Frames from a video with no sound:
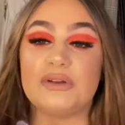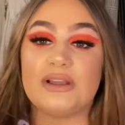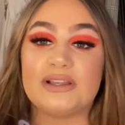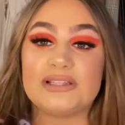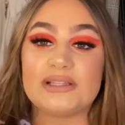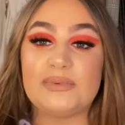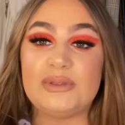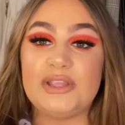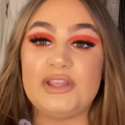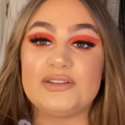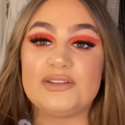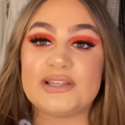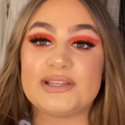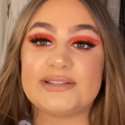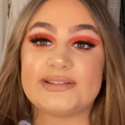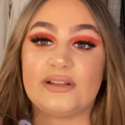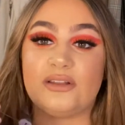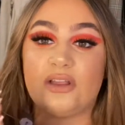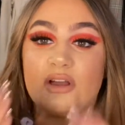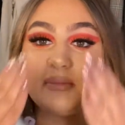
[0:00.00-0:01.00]
Because I've been using this
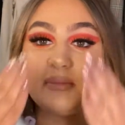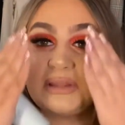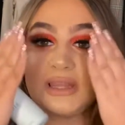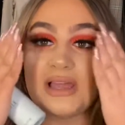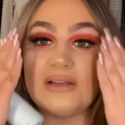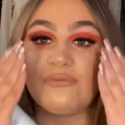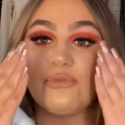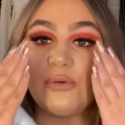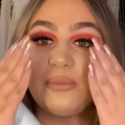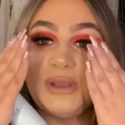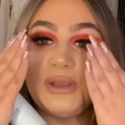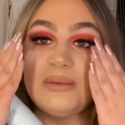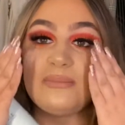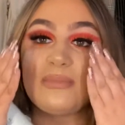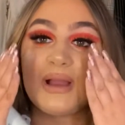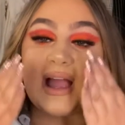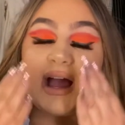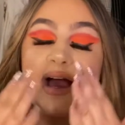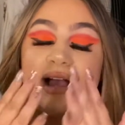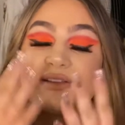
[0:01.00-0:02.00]
so long. I've been, like, rubbing it in
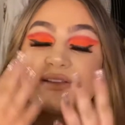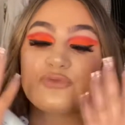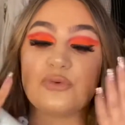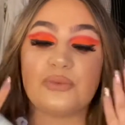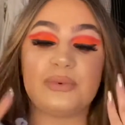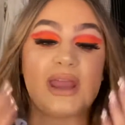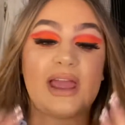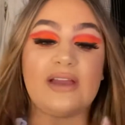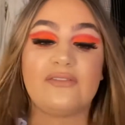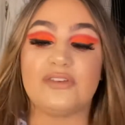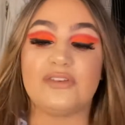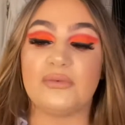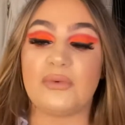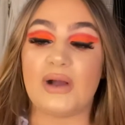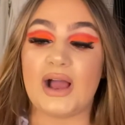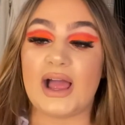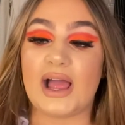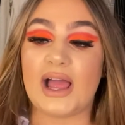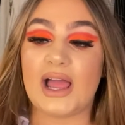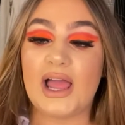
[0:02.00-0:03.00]
my eyes, rubbing it
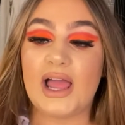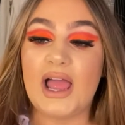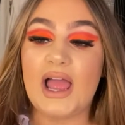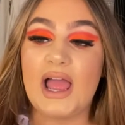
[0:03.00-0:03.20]
everywhere.